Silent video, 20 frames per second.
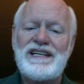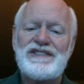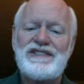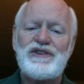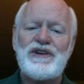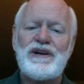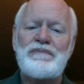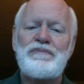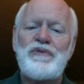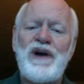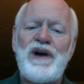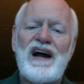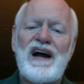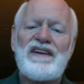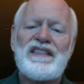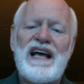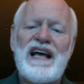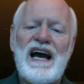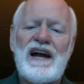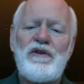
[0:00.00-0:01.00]
So I'm proud
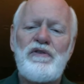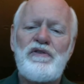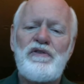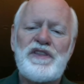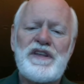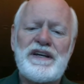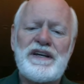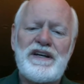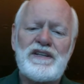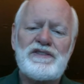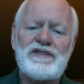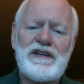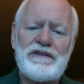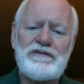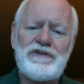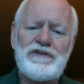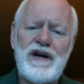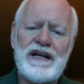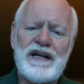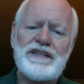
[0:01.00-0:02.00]
of that. Over the years,
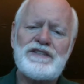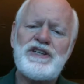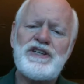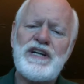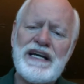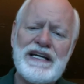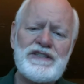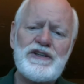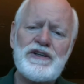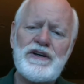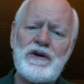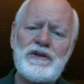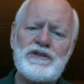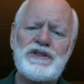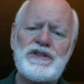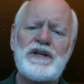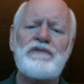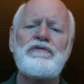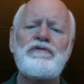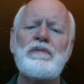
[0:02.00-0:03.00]
I've tried to change
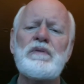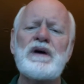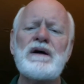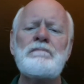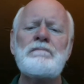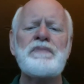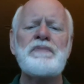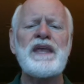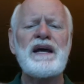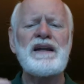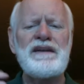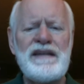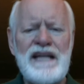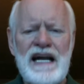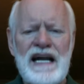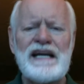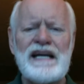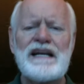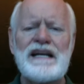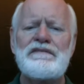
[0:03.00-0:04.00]
coaching from a
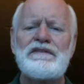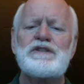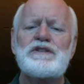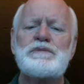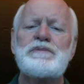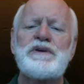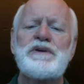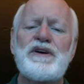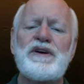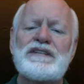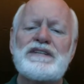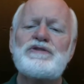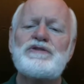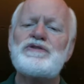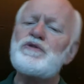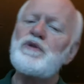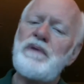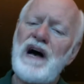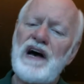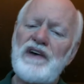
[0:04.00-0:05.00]
negative experience
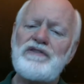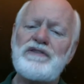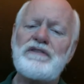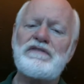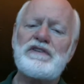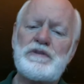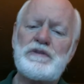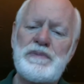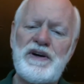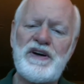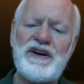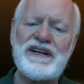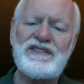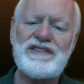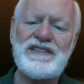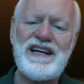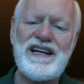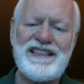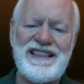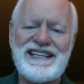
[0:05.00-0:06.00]
to a positive
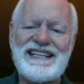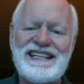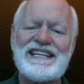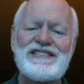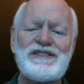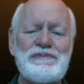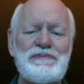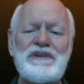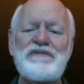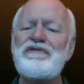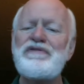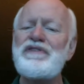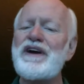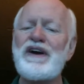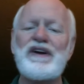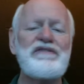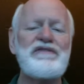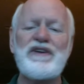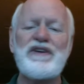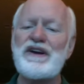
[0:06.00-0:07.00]
experience. And I think that's been
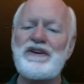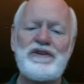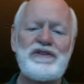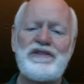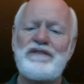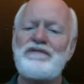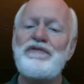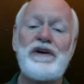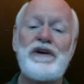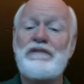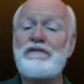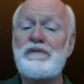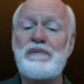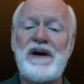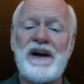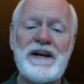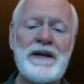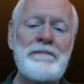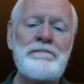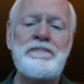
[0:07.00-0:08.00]
very, very good for
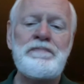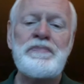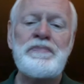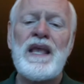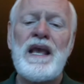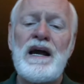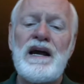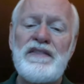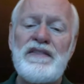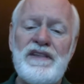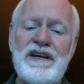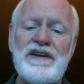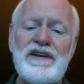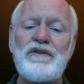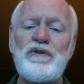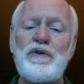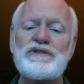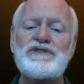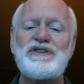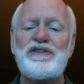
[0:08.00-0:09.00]
everybody. And then, of
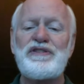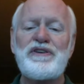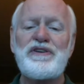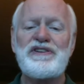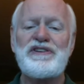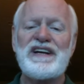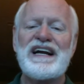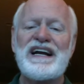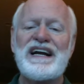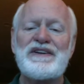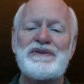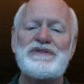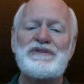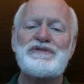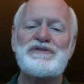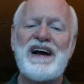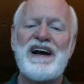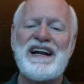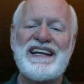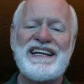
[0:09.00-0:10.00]
course, the third thing I do
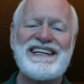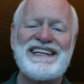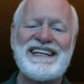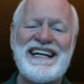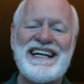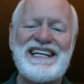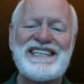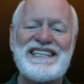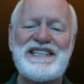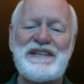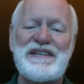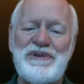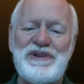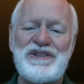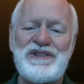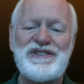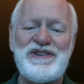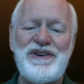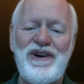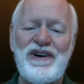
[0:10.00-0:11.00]
is writing and editing
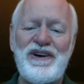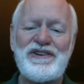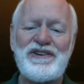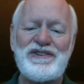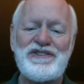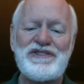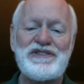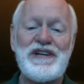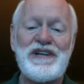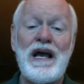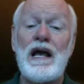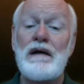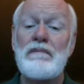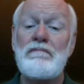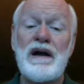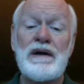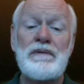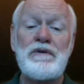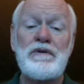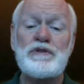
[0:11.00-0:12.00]
books and articles.
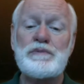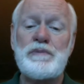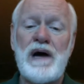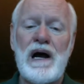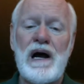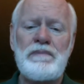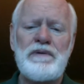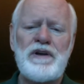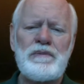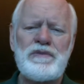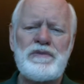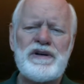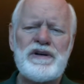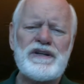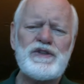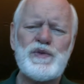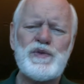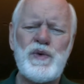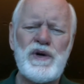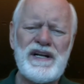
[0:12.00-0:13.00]
My most popular
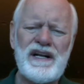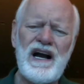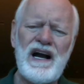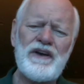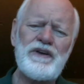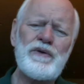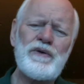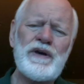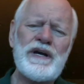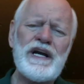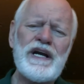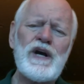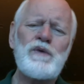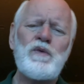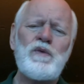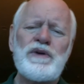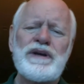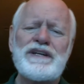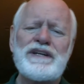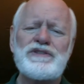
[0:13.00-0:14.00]
book is What Got You Here
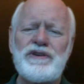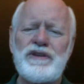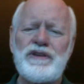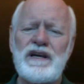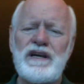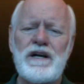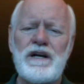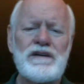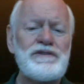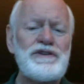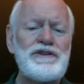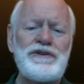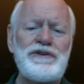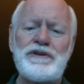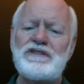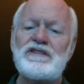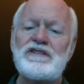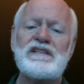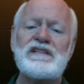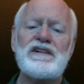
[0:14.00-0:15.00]
Won't Get You There, a
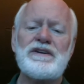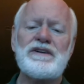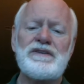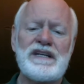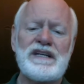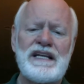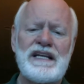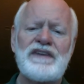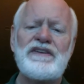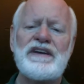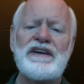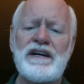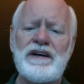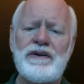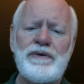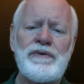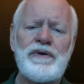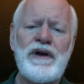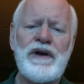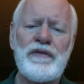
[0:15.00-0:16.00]
huge seller in India
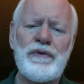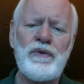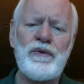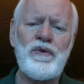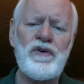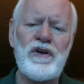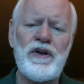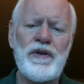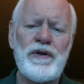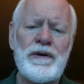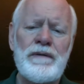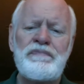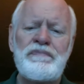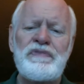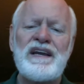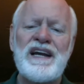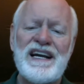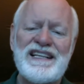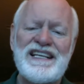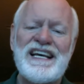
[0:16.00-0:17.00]
and around the world.
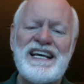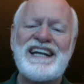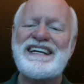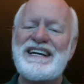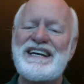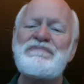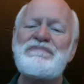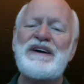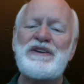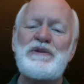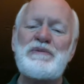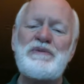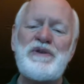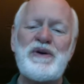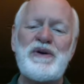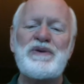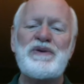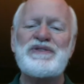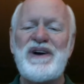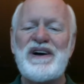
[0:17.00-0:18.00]
And then again, my new
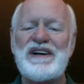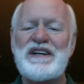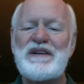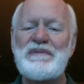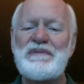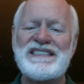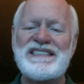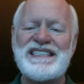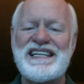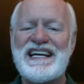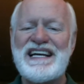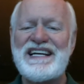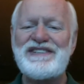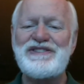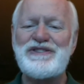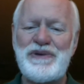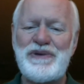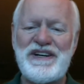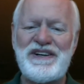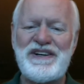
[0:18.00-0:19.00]
book we're talking about today
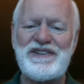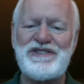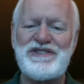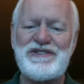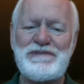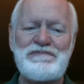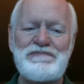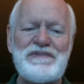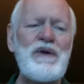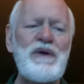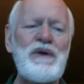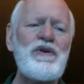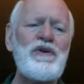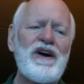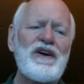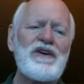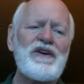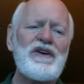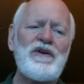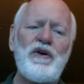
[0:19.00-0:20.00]
is Triggers. Now, what are
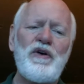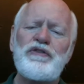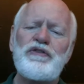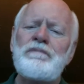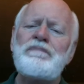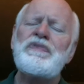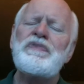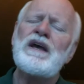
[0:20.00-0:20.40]
our goals?